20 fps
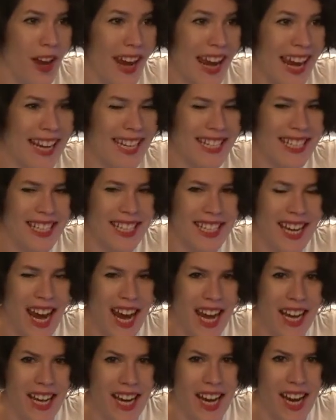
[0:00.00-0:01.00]
80
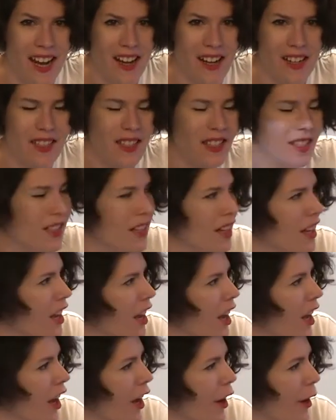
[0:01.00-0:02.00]
years.
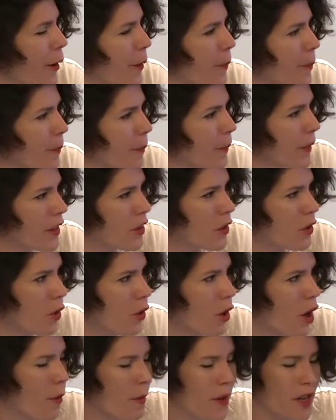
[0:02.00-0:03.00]

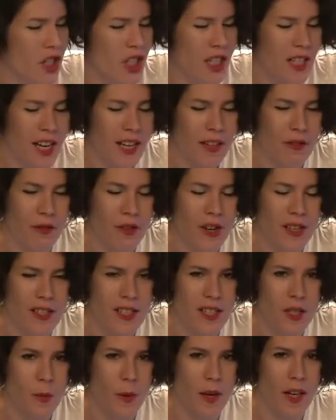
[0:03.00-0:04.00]
So Orangina in France
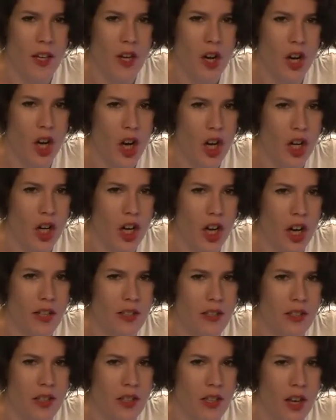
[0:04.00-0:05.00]
is really a
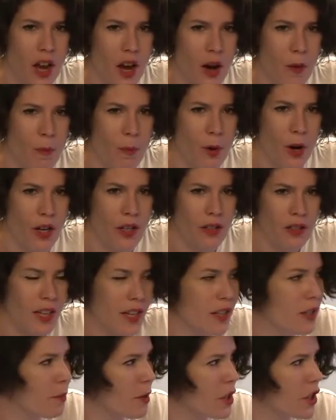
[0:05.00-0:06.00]
cult brand,
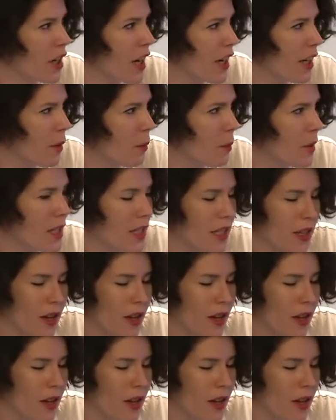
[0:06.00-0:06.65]
especially with